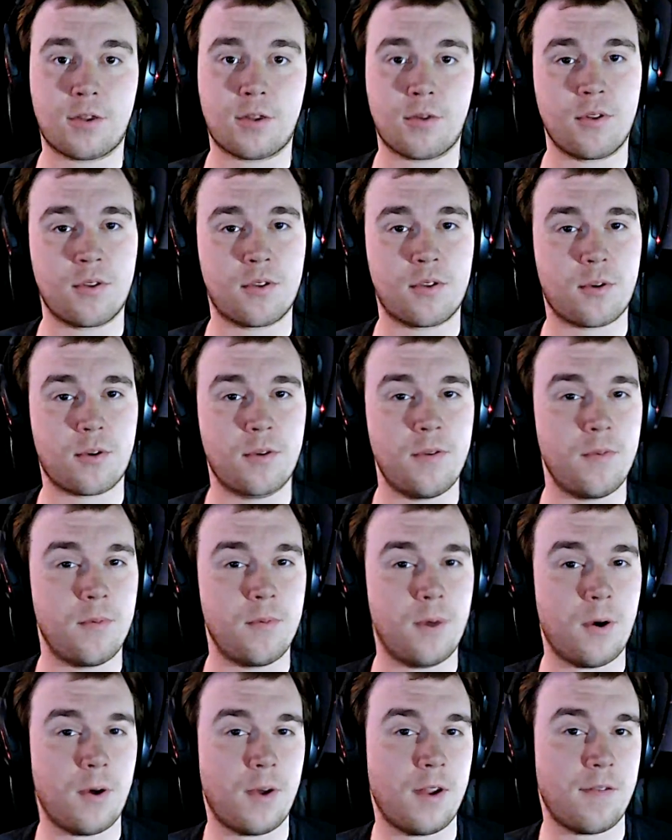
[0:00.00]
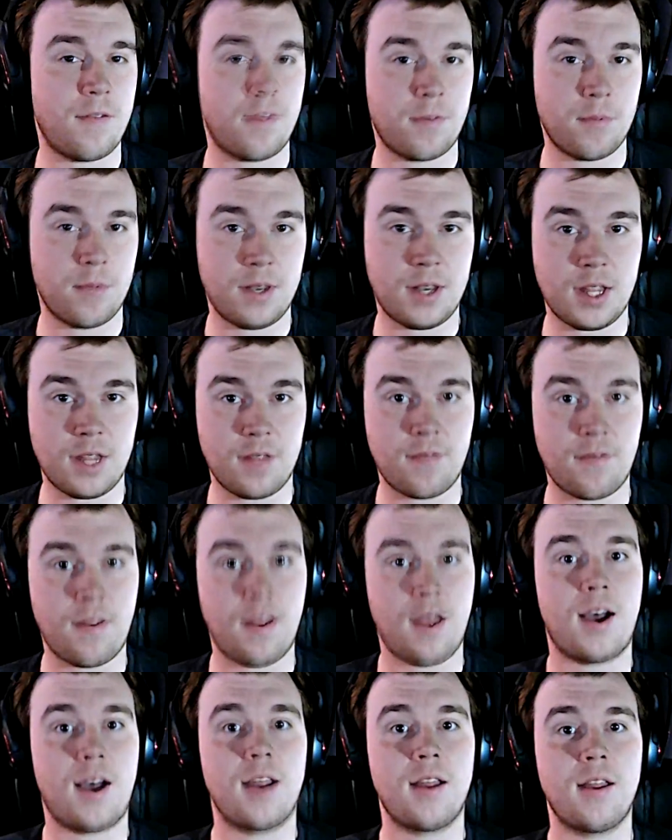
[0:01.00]
was coming away from the
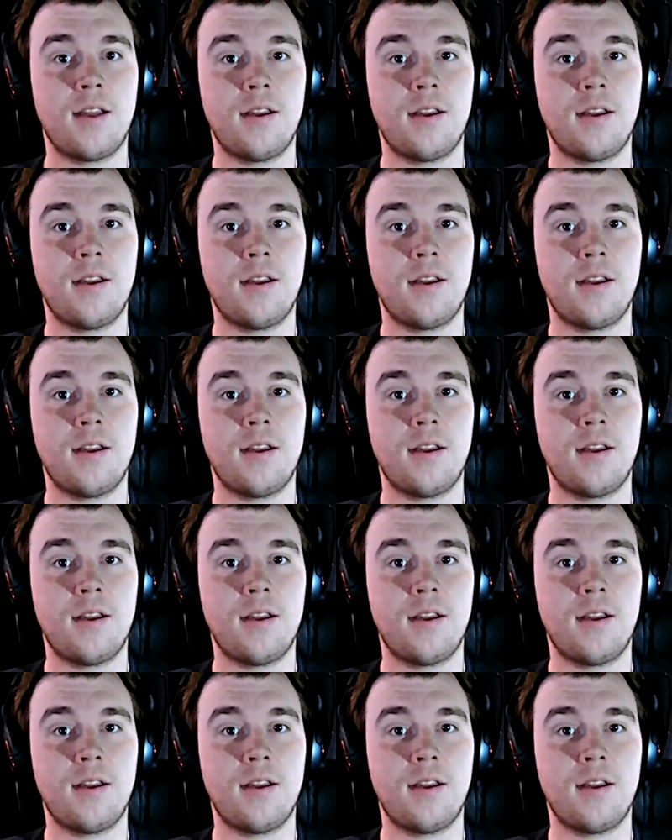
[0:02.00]
DVI